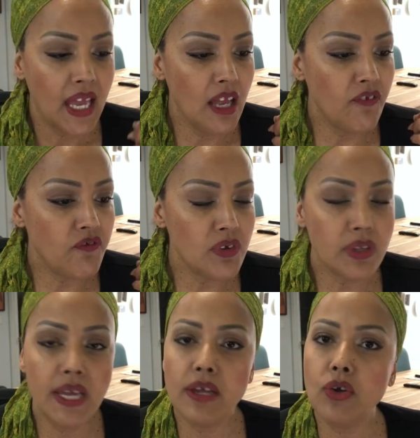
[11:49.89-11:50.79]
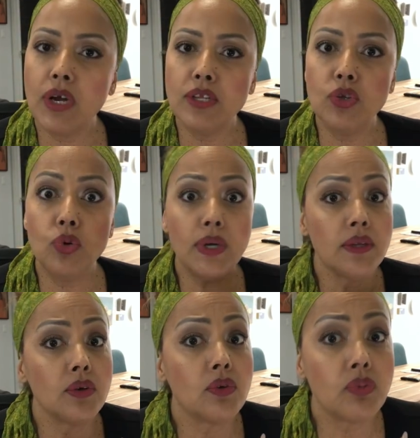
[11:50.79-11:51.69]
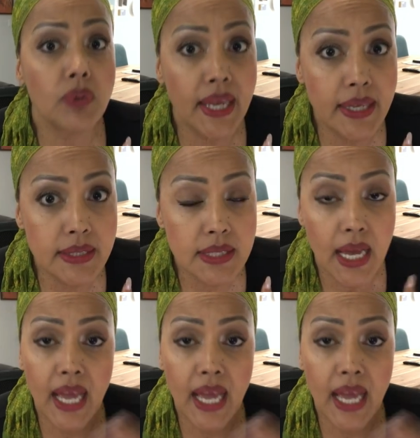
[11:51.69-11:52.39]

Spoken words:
If you think you can do it, great.